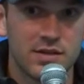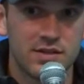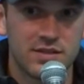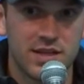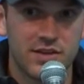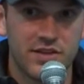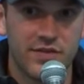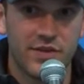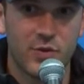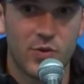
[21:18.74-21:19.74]
is kind of
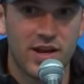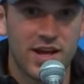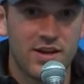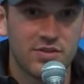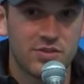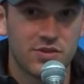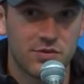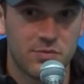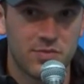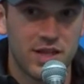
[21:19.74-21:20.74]
difficult right now, so
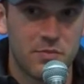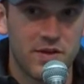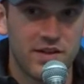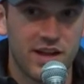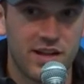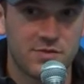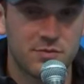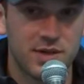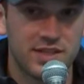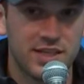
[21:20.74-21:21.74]
that maybe helps
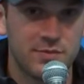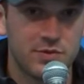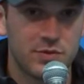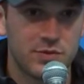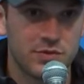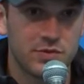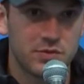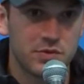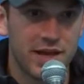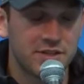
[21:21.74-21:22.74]
my team
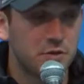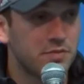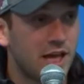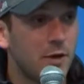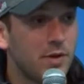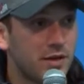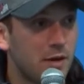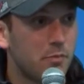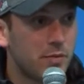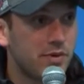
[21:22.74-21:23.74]
to gain some time
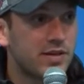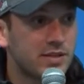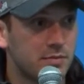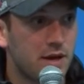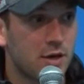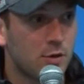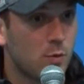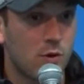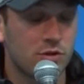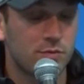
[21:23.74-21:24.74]
and prepare the backup
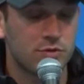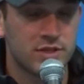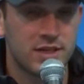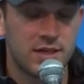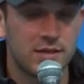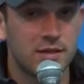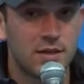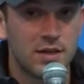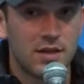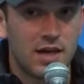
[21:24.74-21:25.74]
100%
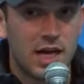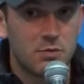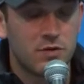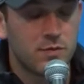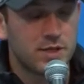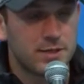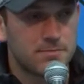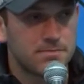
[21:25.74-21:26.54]
and move from there.